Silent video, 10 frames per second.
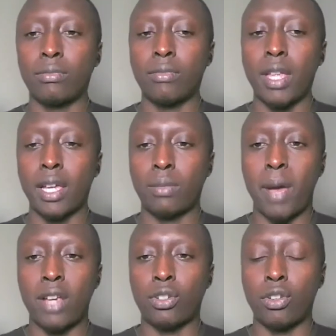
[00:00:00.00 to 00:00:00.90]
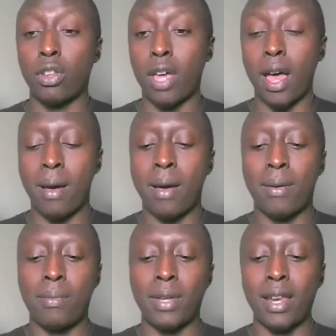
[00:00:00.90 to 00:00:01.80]
expansion.
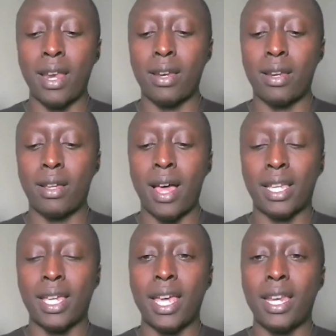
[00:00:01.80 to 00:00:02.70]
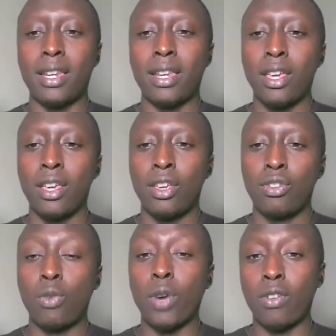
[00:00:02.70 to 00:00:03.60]
I mean, again,
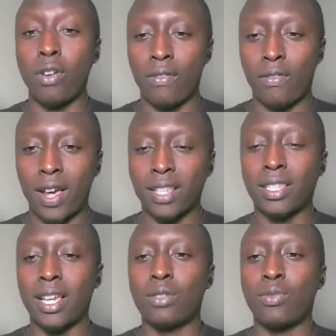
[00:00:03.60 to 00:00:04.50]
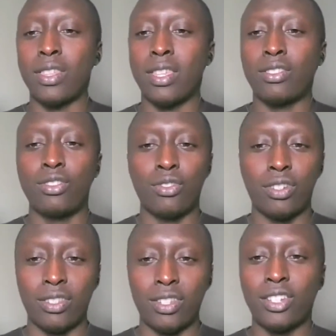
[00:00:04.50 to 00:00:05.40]
you're quite conversant with these
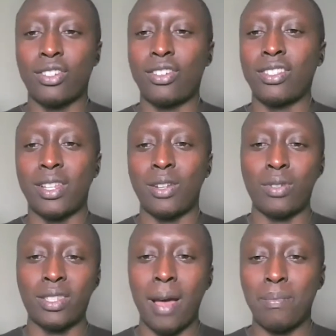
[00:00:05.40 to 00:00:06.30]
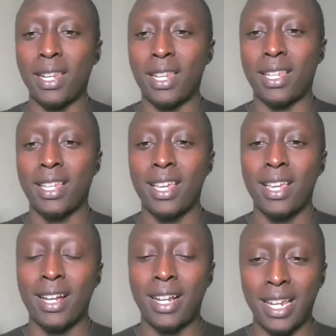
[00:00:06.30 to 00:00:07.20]
jurisdictions and what's happening
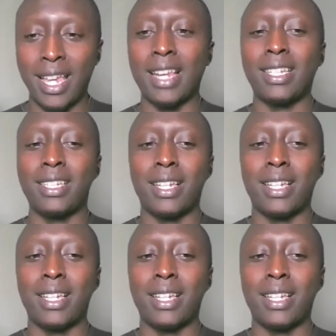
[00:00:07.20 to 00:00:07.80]
clearly.